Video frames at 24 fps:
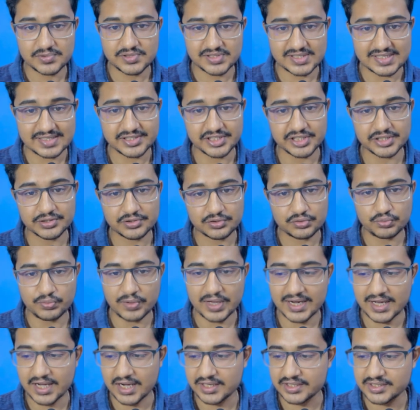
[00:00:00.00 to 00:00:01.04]
sessions
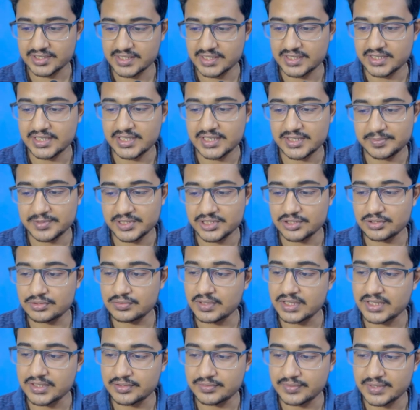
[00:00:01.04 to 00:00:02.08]
were asked in NEET PG
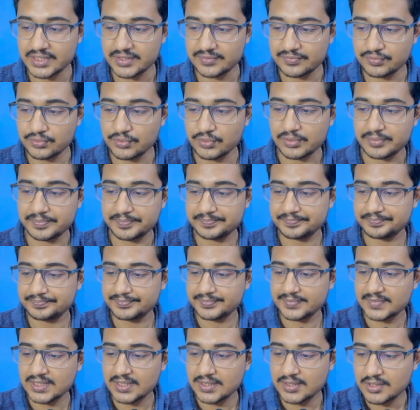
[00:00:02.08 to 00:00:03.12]
2024
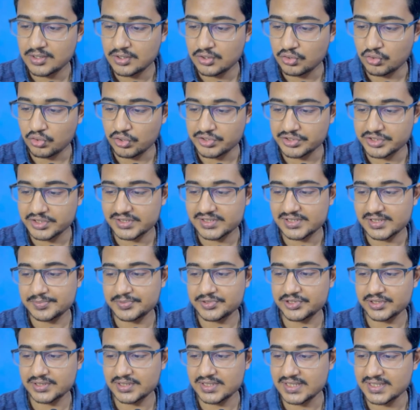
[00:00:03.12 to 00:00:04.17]

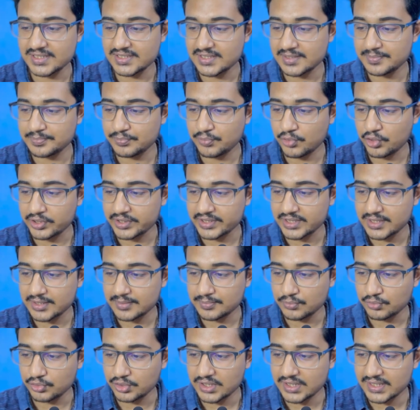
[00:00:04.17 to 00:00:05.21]
contraception is important
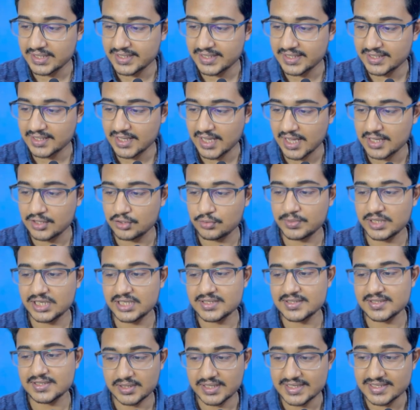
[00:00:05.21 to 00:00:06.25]
mullerian
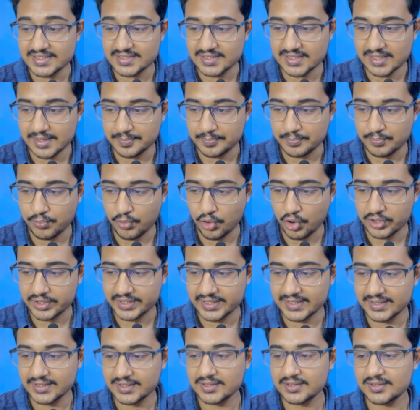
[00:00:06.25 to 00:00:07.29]
anomalies is
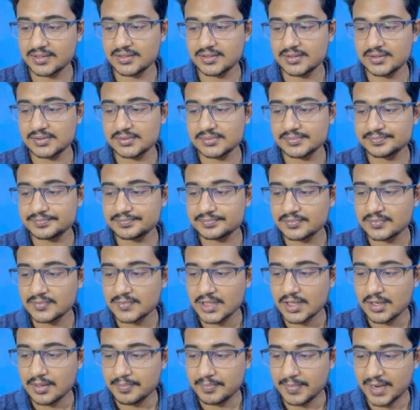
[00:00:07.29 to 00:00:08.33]
important
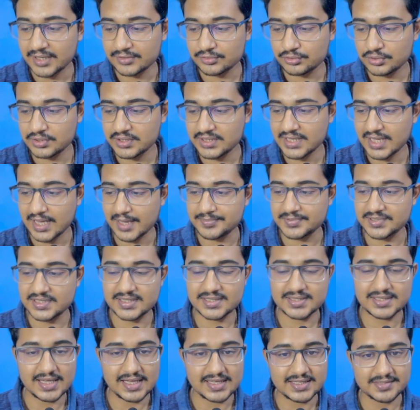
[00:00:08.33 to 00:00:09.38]
bartholin
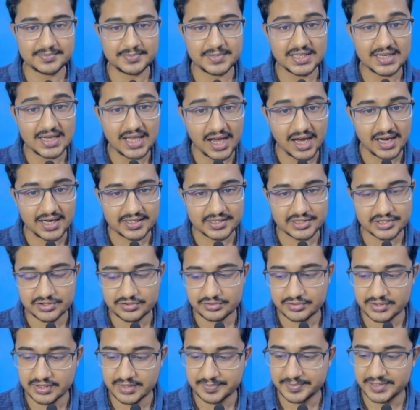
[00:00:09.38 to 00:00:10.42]
abscess has been asked
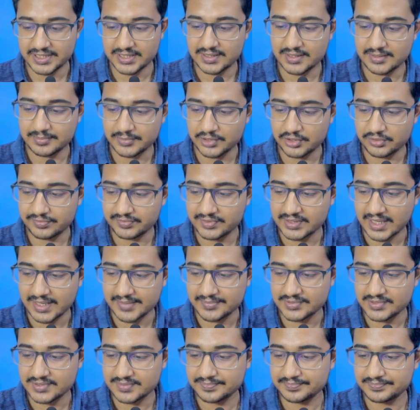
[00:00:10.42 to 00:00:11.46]
repeated number of
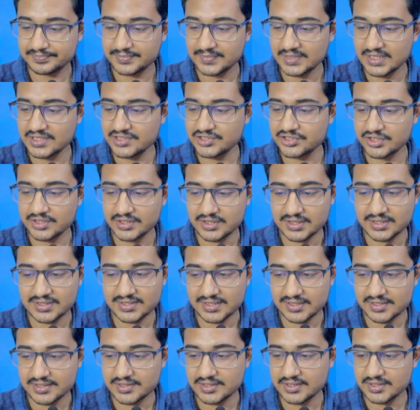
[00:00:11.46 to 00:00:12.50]
times in general
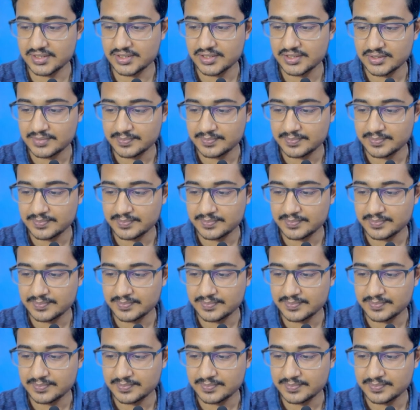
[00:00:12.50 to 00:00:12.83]
surgery